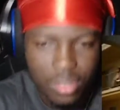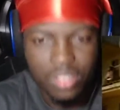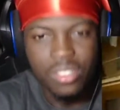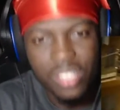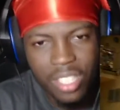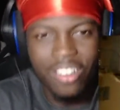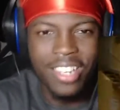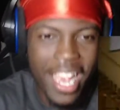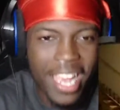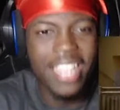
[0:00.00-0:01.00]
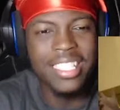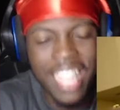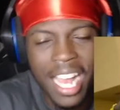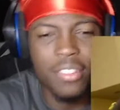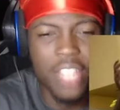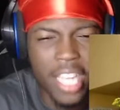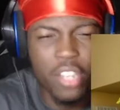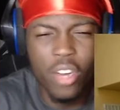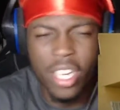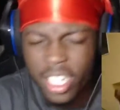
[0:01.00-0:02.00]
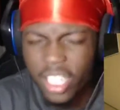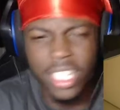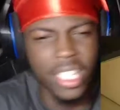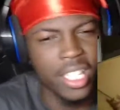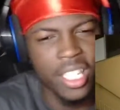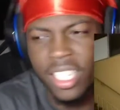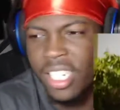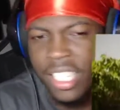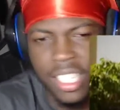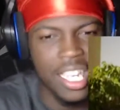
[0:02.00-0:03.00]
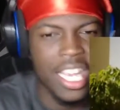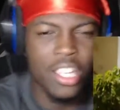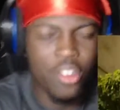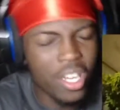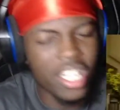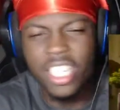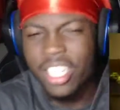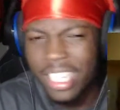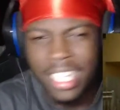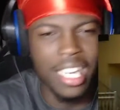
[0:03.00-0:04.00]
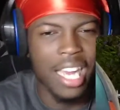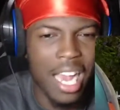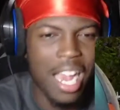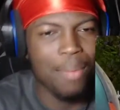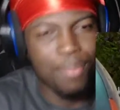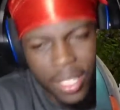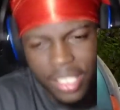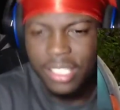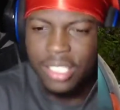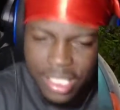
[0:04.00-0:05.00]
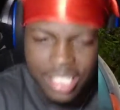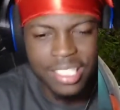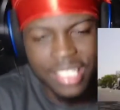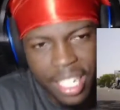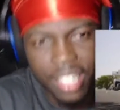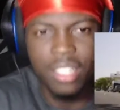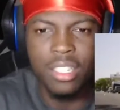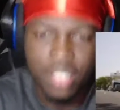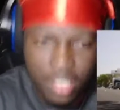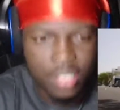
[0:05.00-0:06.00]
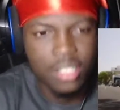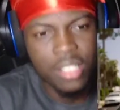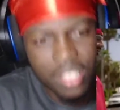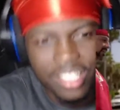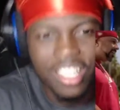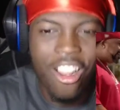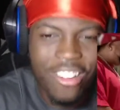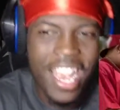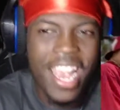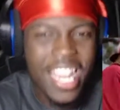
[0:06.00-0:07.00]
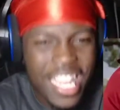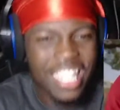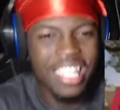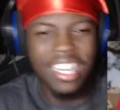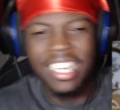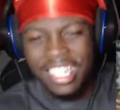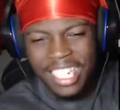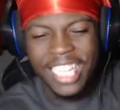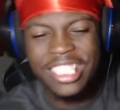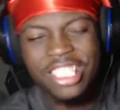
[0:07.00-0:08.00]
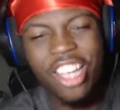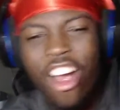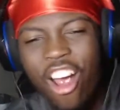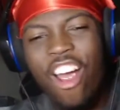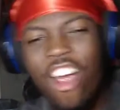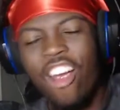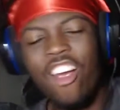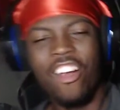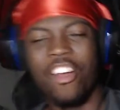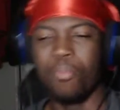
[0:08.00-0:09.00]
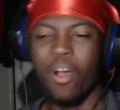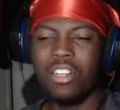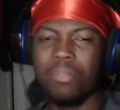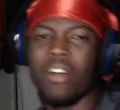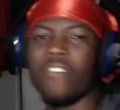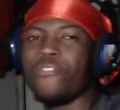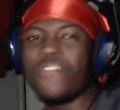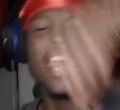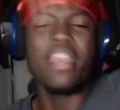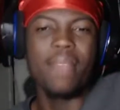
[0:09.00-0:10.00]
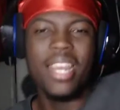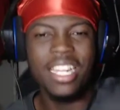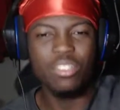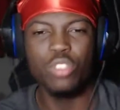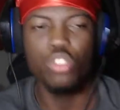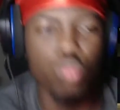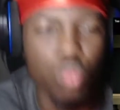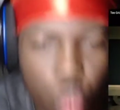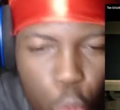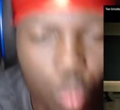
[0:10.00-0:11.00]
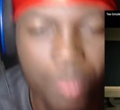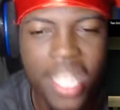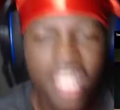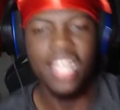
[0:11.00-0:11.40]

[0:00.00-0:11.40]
link on his. Okay, it's glad I'm he doing good. He doing good. You know what I'm saying? Okay. Yes, sir! Bottom of fit, man. That's what you do, man.